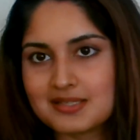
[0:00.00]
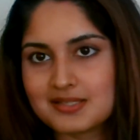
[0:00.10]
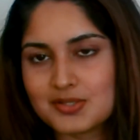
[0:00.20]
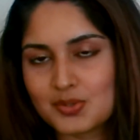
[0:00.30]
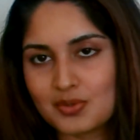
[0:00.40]

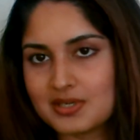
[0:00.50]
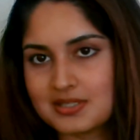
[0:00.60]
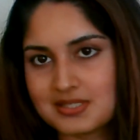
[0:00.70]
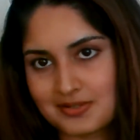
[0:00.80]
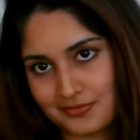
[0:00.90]
isn't sold
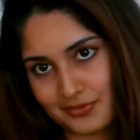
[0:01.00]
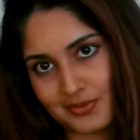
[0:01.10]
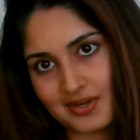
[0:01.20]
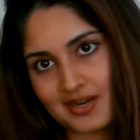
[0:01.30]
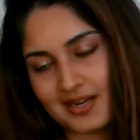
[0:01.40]
at
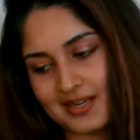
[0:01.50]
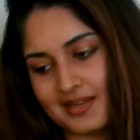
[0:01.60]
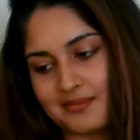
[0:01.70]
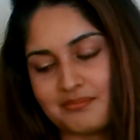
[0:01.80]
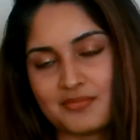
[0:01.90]
sephora
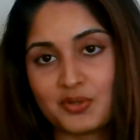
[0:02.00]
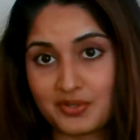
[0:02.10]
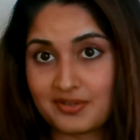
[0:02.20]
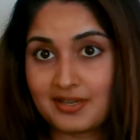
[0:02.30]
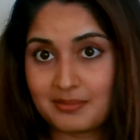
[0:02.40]
i'm
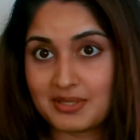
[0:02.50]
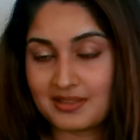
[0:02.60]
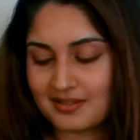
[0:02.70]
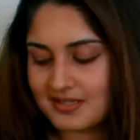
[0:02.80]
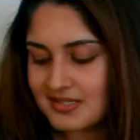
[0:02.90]
gonna
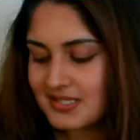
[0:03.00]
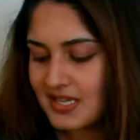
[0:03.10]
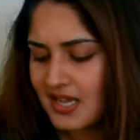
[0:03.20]
recommend this